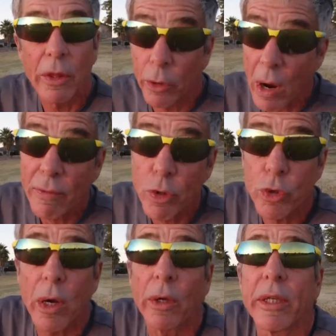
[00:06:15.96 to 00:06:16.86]
The Grandview
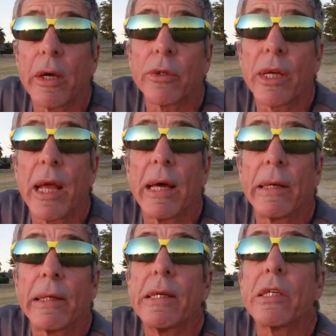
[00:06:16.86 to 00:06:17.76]
Trail, on the other
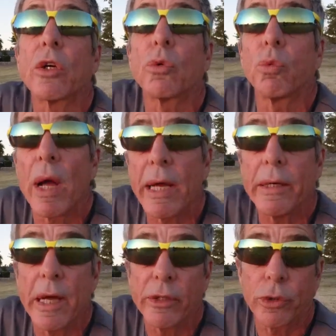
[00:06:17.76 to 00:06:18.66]
hand, is a
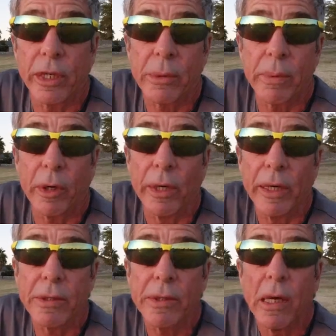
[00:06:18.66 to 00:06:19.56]
great nature
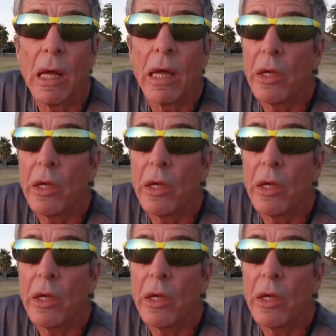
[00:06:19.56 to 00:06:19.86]
experience.